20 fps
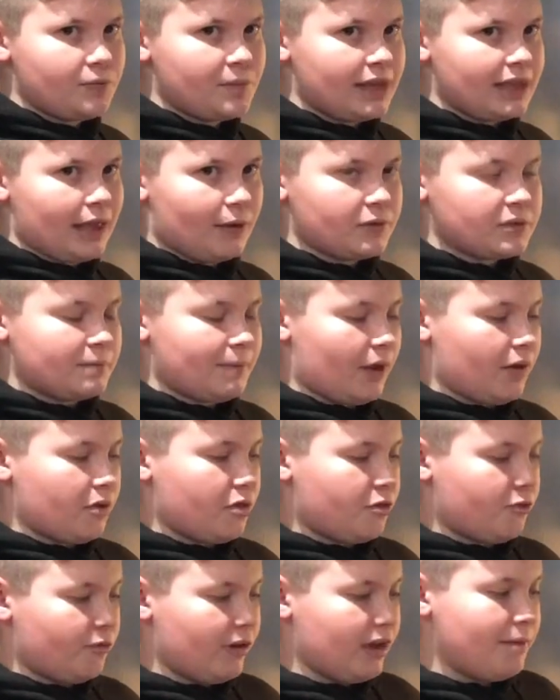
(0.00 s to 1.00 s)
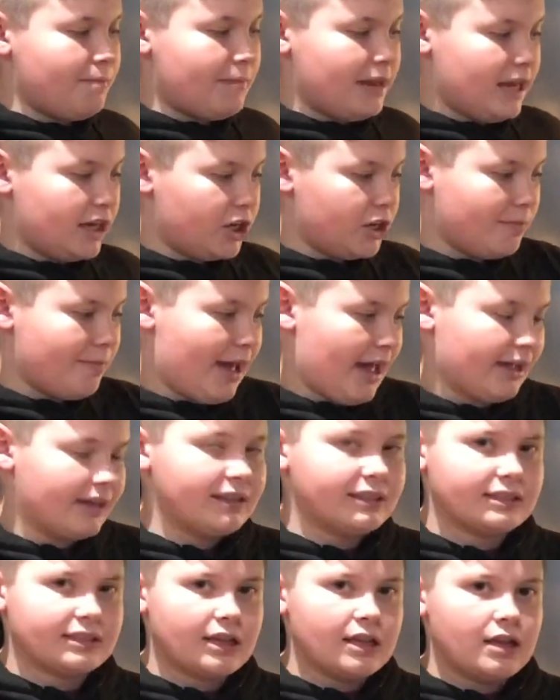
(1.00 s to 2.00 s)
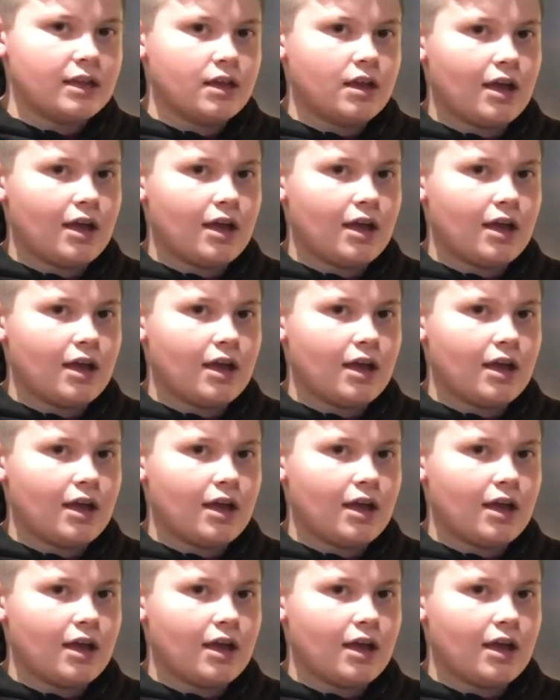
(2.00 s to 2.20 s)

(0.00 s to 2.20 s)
For me that was about 3 medium eggs.